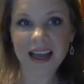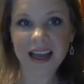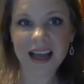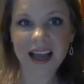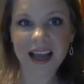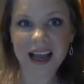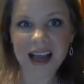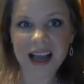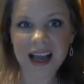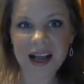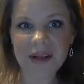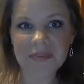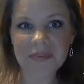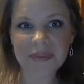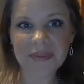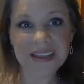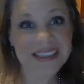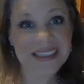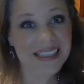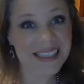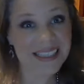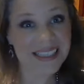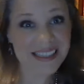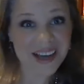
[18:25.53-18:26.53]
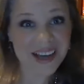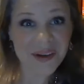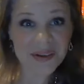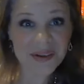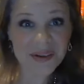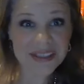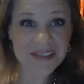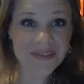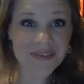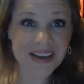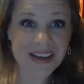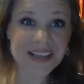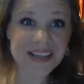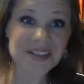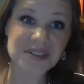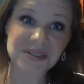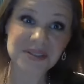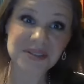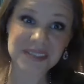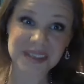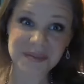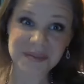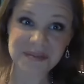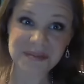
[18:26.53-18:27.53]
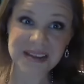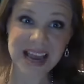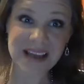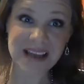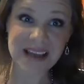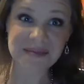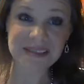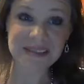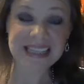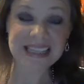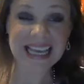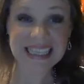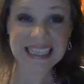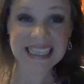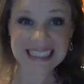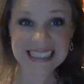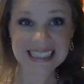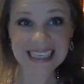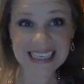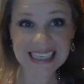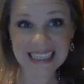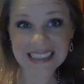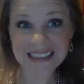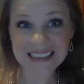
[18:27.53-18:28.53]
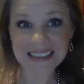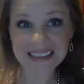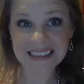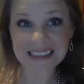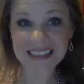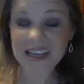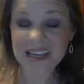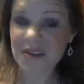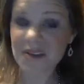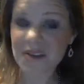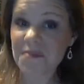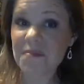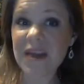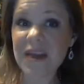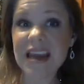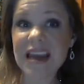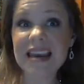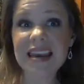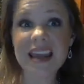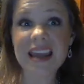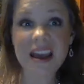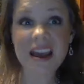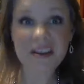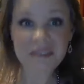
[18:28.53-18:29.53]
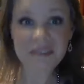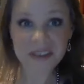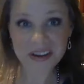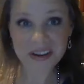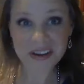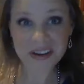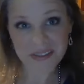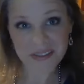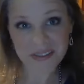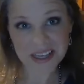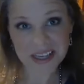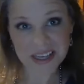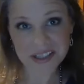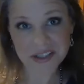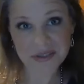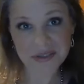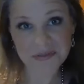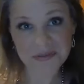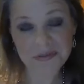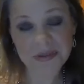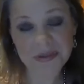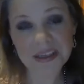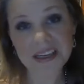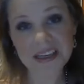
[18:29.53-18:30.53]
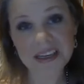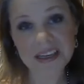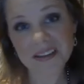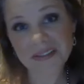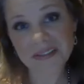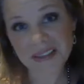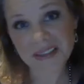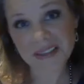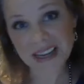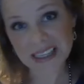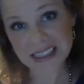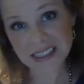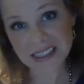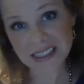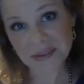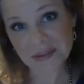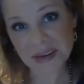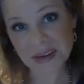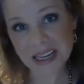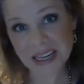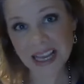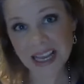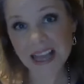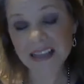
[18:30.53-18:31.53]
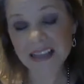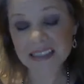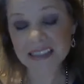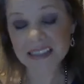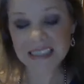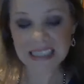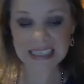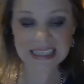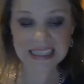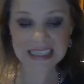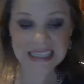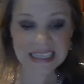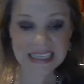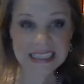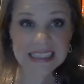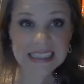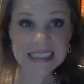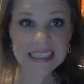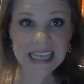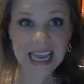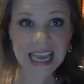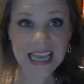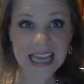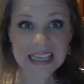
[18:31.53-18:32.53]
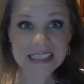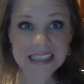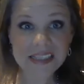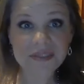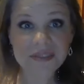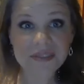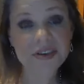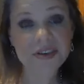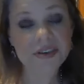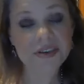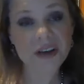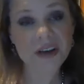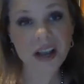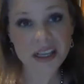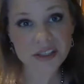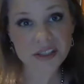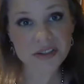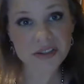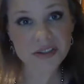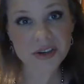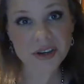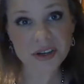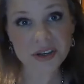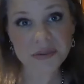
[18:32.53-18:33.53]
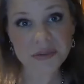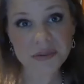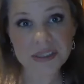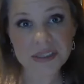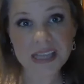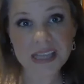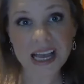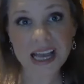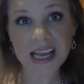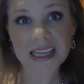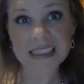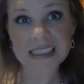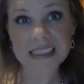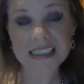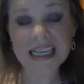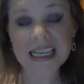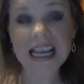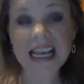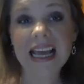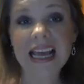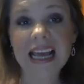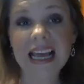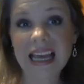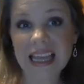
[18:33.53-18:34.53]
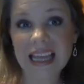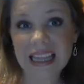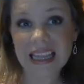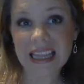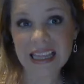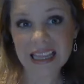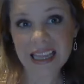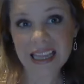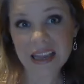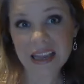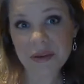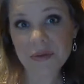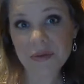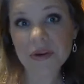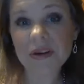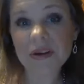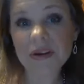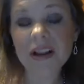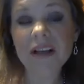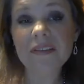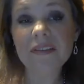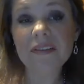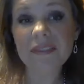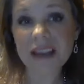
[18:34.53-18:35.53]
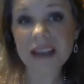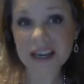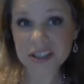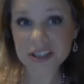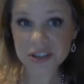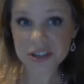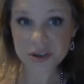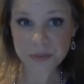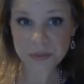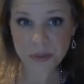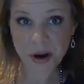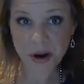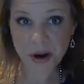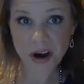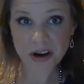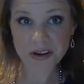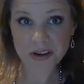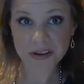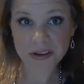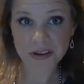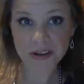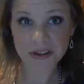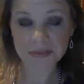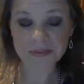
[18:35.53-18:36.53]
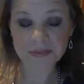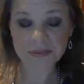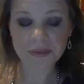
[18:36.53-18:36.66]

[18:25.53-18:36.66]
it doesn't always affect you. Sometimes that sin may never affect you, but it affects somebody else. And in this case, if you're not circumcised, it will affect your partner.